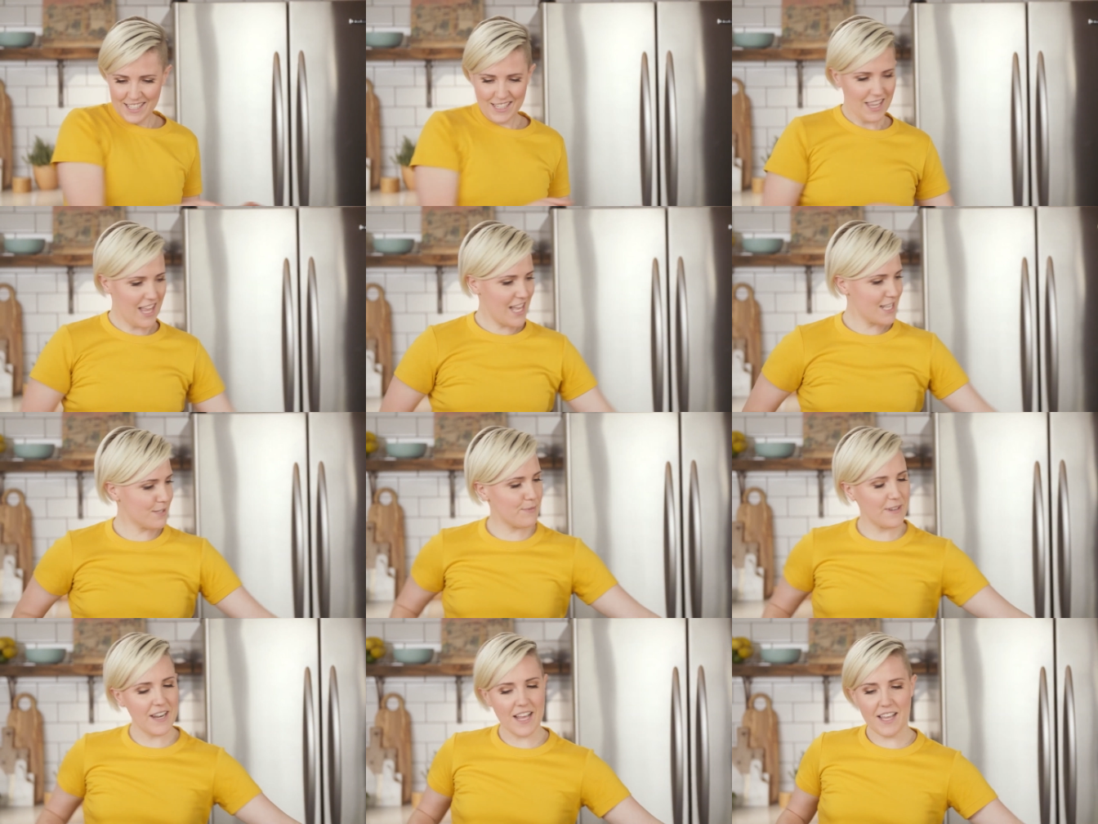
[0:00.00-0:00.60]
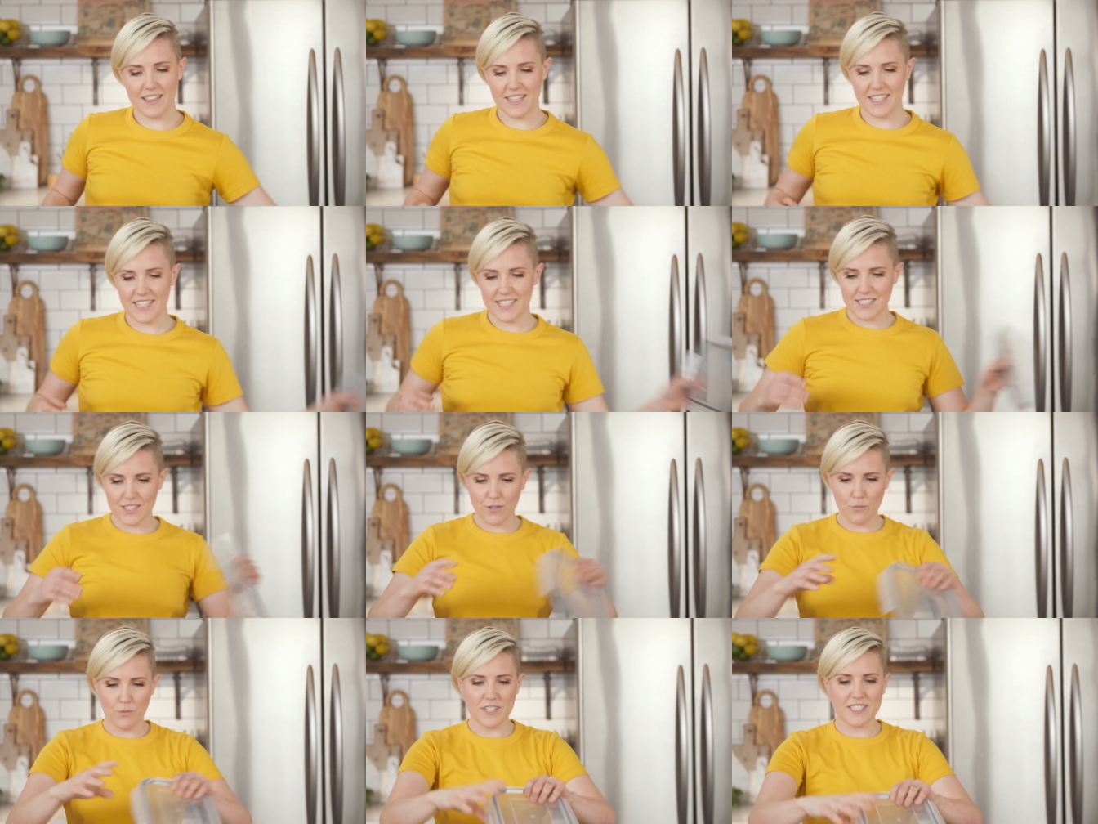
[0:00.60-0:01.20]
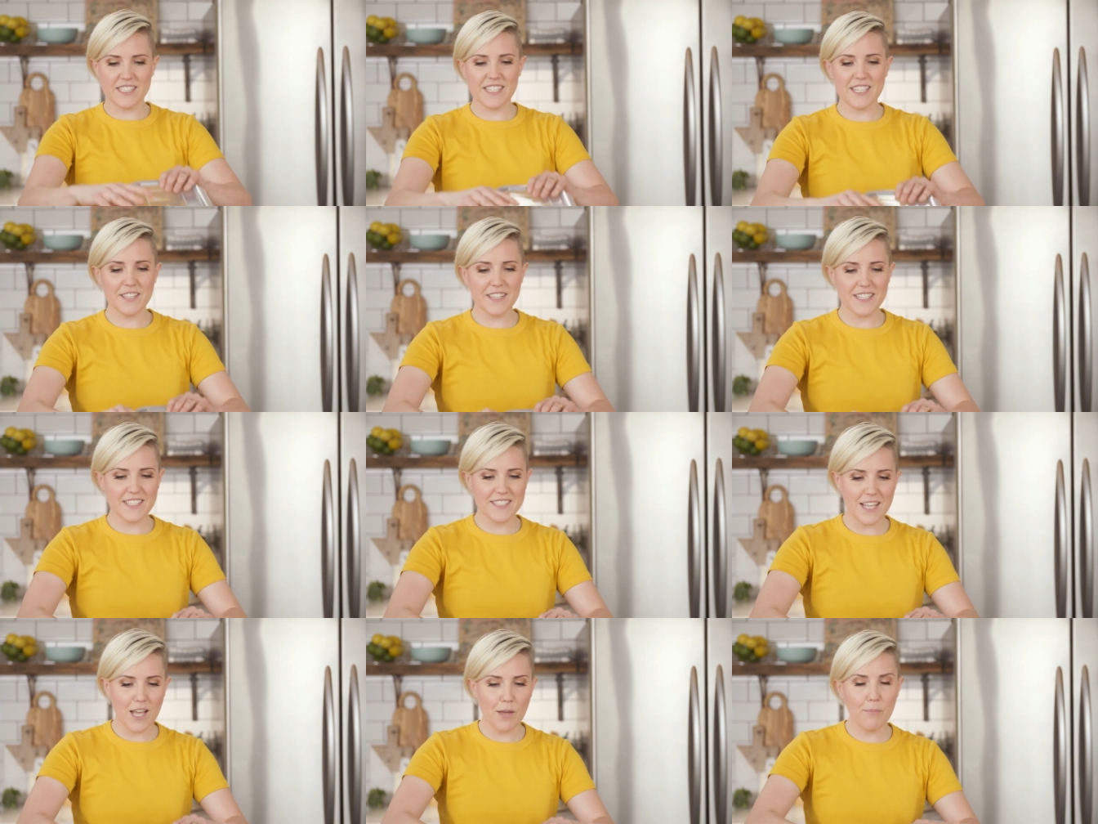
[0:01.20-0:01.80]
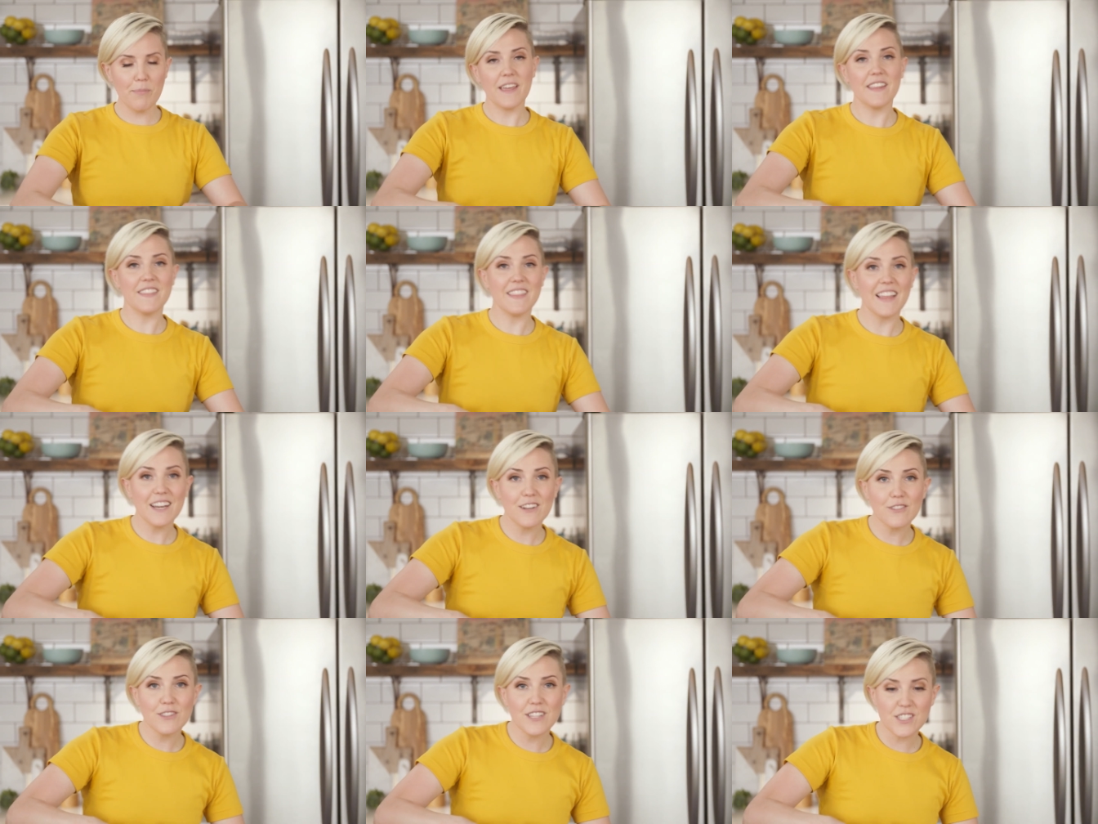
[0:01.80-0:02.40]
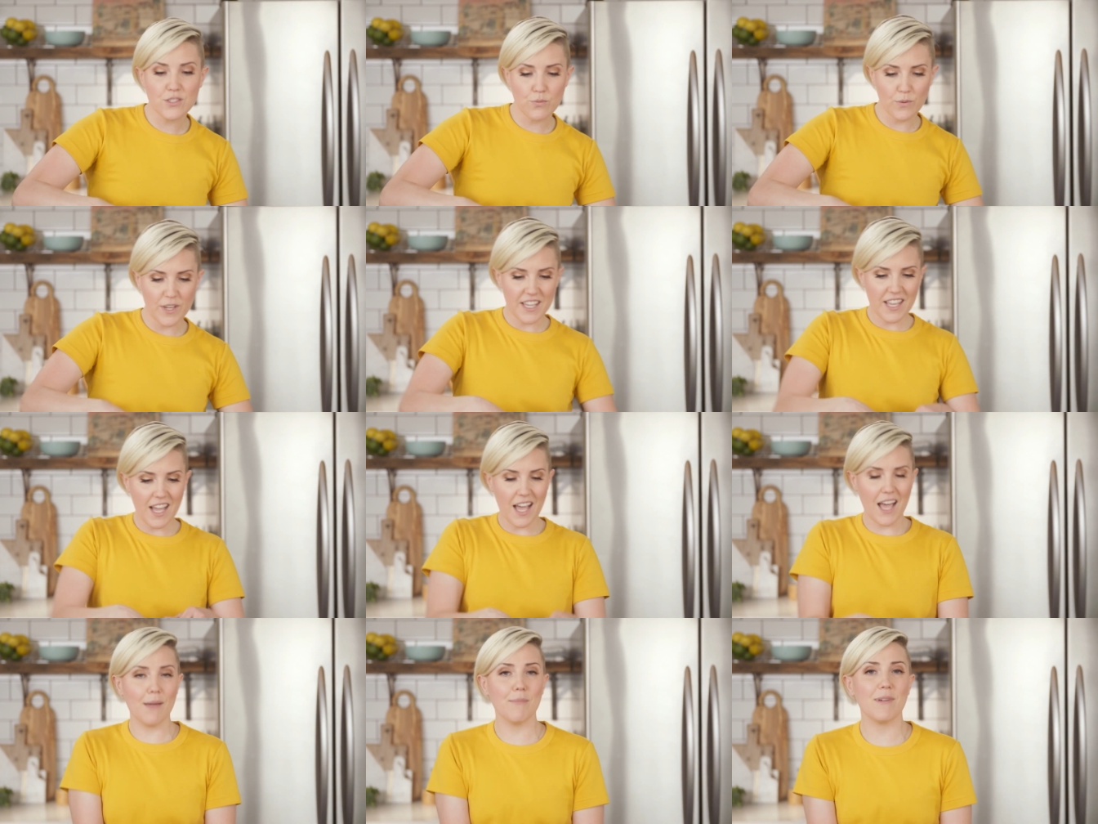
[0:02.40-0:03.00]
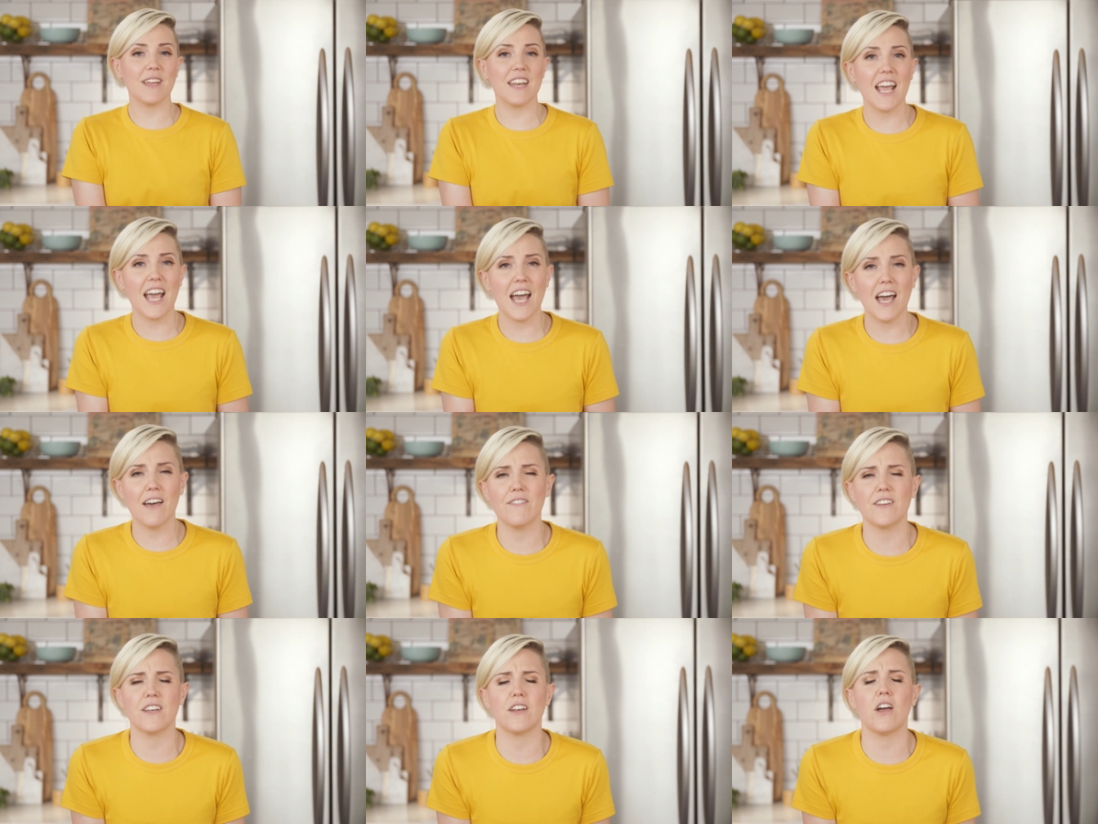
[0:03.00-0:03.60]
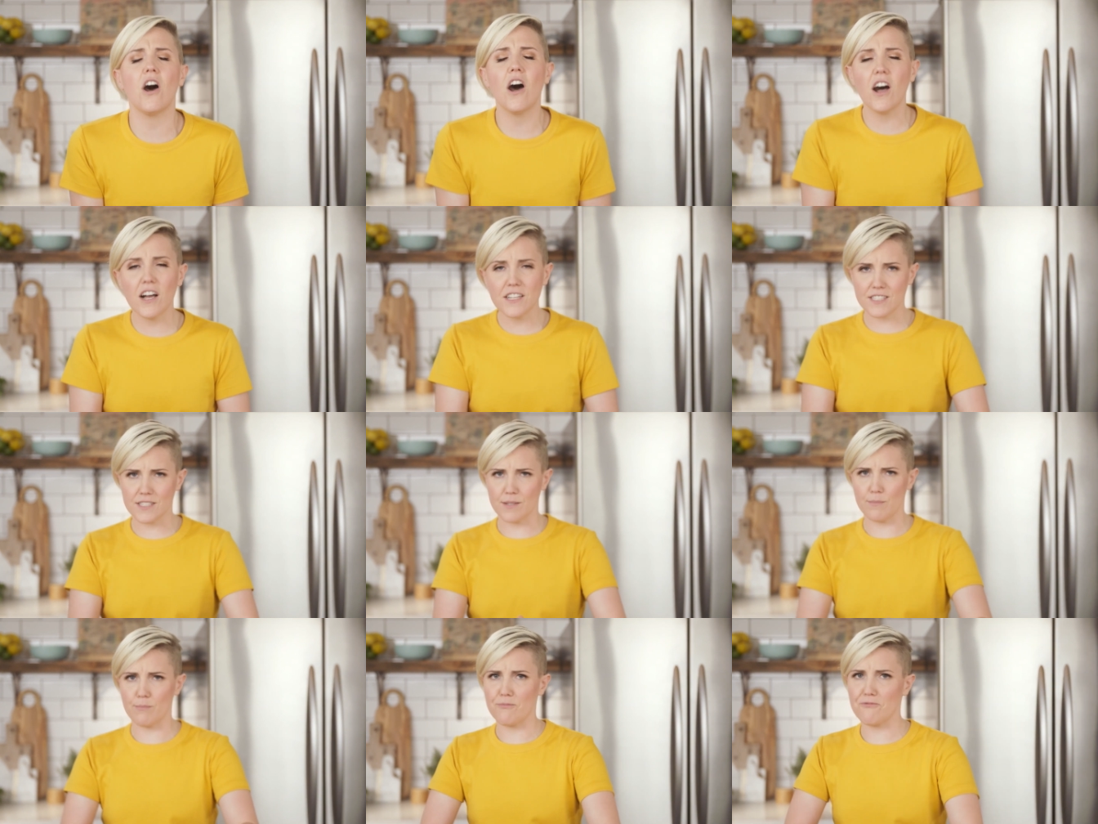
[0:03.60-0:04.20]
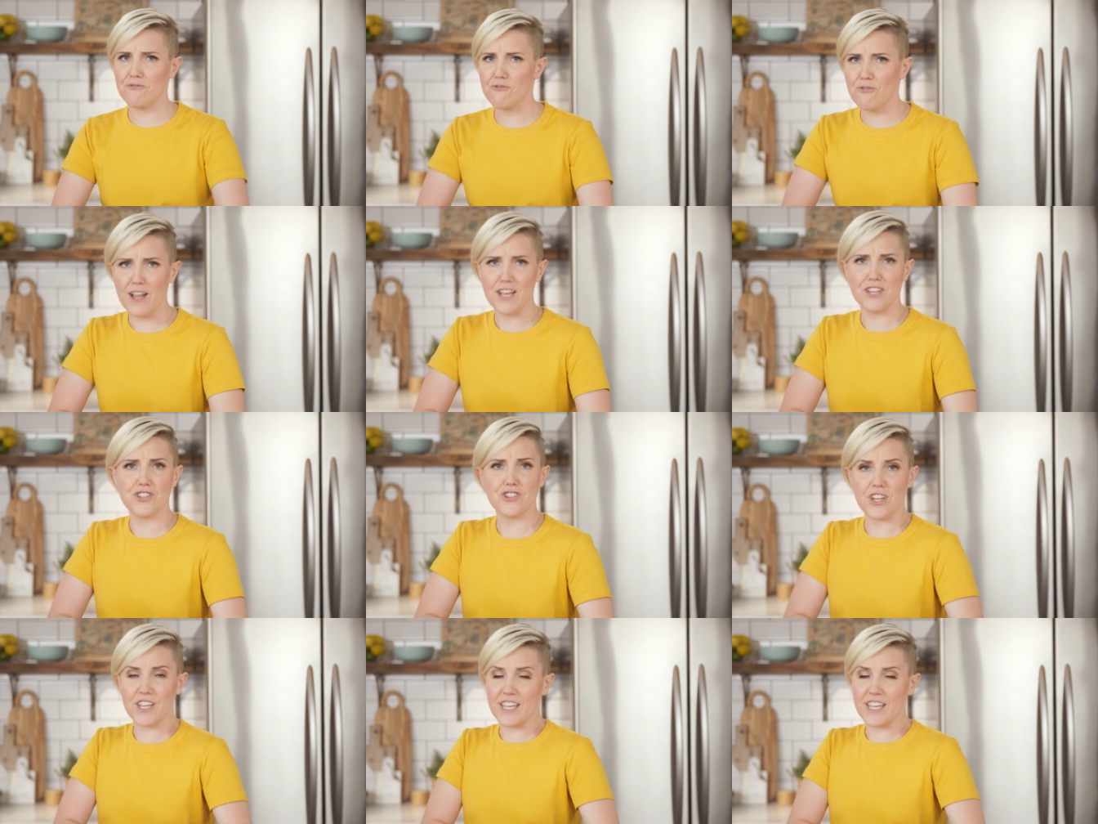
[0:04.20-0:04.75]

Last but not least, we seal these up, and later this week, I'm gonna have an awesome, fresh